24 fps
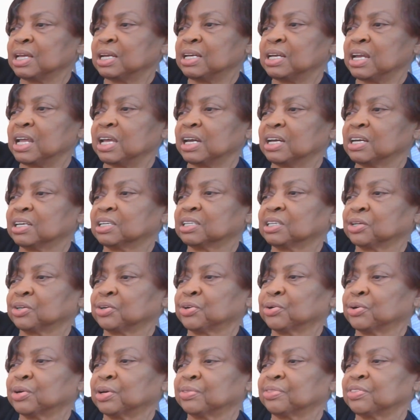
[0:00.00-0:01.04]
Nana
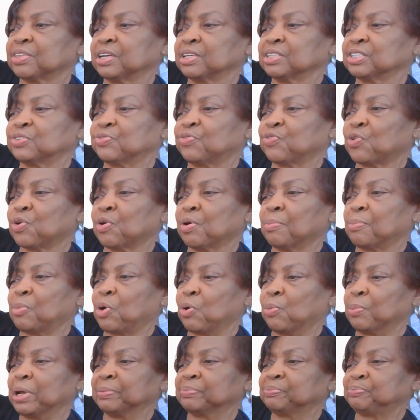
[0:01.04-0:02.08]
Akua thinks for a
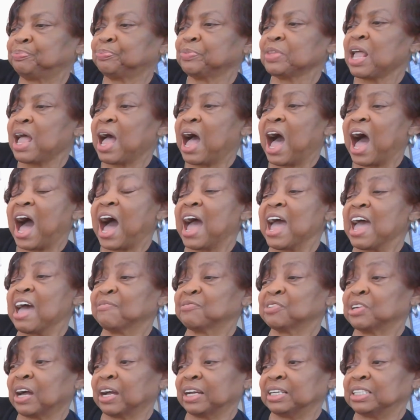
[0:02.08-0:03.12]
moment. I
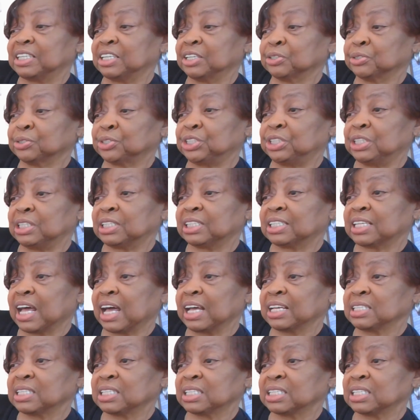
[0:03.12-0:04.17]
have an idea, she
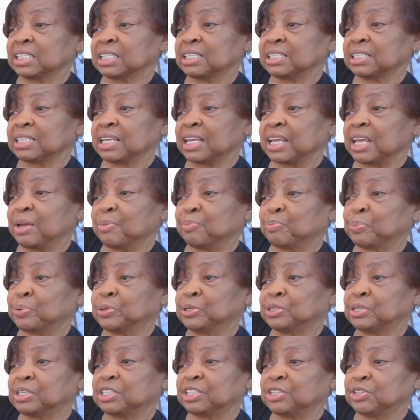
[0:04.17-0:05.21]
says, and
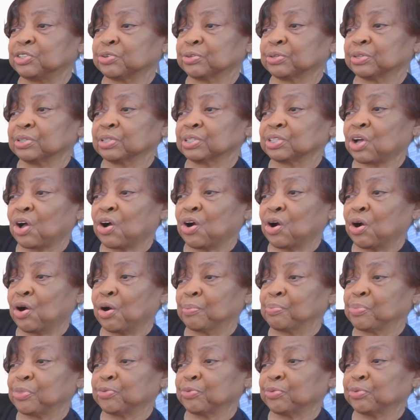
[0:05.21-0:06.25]
puts Zura's
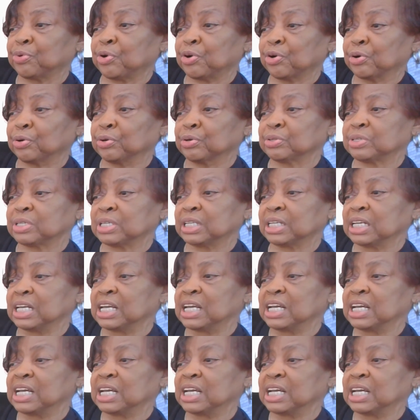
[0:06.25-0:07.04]
arm through hers.